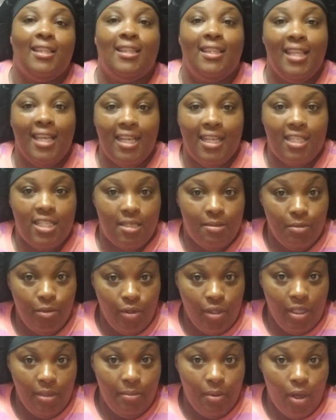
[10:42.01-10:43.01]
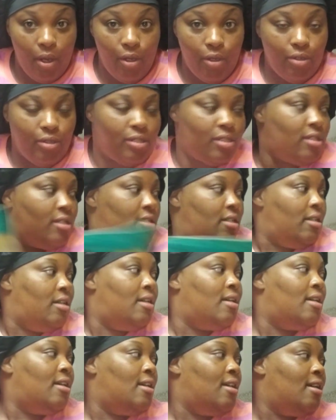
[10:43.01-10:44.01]
thick smoothie bowls.
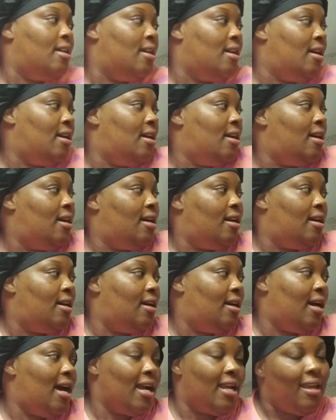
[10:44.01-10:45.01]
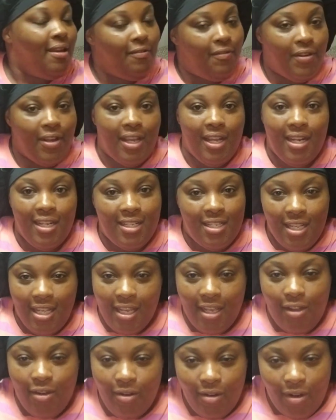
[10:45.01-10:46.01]
I keep forgetting to
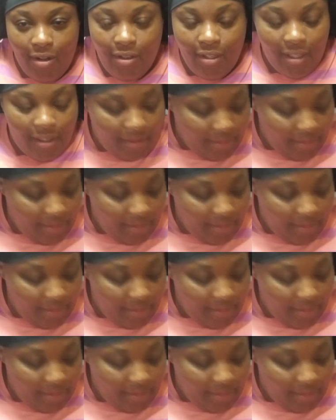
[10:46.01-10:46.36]
get granola.